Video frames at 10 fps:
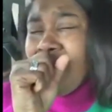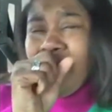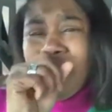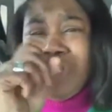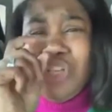
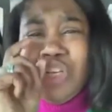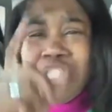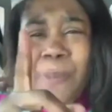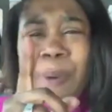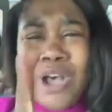You're
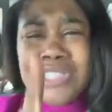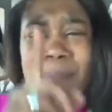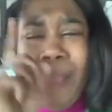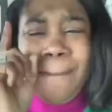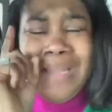supposed
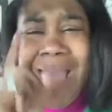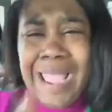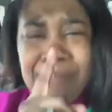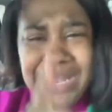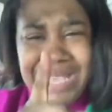to be
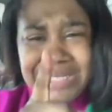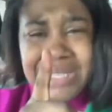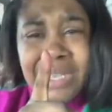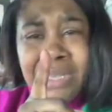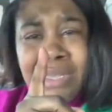blameless.